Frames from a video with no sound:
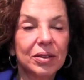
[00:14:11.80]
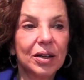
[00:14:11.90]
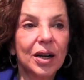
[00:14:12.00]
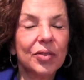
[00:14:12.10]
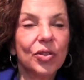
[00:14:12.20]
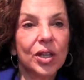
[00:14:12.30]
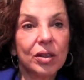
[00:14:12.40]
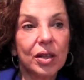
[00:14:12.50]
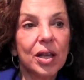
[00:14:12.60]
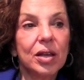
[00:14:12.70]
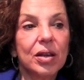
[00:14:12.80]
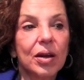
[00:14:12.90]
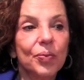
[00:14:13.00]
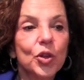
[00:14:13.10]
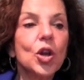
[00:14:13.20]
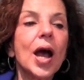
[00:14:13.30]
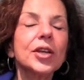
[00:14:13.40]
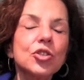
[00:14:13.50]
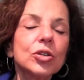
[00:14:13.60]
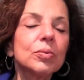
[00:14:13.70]
I think they, you know, I
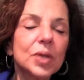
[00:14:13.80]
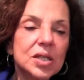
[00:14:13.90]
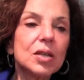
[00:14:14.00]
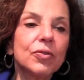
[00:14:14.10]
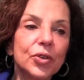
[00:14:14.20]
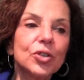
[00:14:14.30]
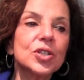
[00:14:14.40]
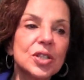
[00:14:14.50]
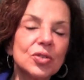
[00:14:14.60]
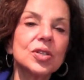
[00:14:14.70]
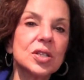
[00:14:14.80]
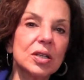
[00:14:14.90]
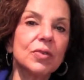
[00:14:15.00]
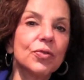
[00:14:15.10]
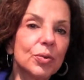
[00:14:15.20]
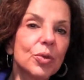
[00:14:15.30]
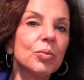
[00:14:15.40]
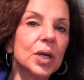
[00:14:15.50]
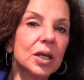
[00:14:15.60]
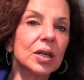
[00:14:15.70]
took myself very seriously from the
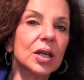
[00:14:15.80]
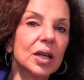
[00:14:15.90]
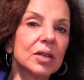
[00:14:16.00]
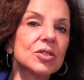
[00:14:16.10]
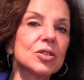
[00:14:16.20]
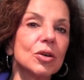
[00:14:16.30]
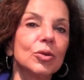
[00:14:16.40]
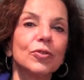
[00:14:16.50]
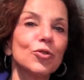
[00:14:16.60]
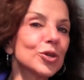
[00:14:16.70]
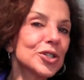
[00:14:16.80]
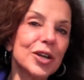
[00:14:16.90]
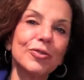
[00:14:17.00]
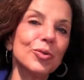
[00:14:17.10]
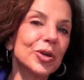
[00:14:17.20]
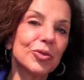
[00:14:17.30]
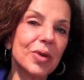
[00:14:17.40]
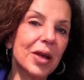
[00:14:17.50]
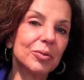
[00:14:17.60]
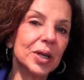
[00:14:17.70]
beginning. And mm-hmm. so it forced everyone
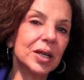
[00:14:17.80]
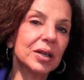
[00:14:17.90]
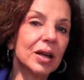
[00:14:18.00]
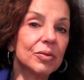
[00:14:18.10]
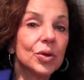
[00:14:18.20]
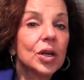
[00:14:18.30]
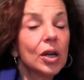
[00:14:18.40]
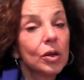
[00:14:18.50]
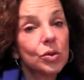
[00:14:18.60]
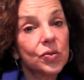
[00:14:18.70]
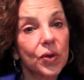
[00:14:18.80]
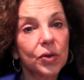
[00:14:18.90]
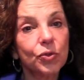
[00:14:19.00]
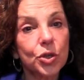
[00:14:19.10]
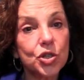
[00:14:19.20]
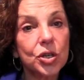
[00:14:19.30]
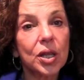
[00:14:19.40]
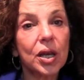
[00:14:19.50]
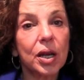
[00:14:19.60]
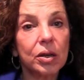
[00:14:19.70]
around me. And I was very fortunate
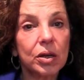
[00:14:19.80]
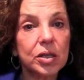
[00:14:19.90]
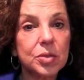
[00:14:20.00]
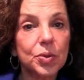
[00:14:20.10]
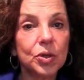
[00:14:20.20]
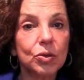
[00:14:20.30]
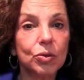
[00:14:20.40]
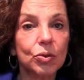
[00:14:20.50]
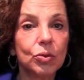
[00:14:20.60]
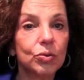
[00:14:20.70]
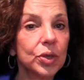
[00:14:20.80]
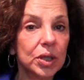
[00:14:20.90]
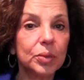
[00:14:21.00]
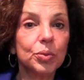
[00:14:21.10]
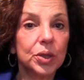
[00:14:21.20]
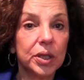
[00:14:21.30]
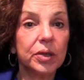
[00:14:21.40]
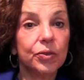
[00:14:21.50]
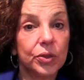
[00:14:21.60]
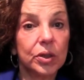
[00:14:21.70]
that I had a husband who really
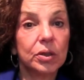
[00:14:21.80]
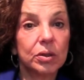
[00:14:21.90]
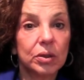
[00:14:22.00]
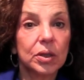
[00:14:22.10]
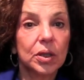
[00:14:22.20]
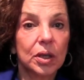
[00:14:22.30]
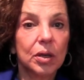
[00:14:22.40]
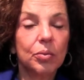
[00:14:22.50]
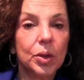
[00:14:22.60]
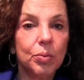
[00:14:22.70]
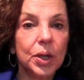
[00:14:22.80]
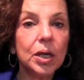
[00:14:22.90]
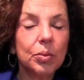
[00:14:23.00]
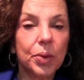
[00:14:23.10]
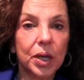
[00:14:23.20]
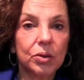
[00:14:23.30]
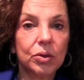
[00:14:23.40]
believed in me being a painter.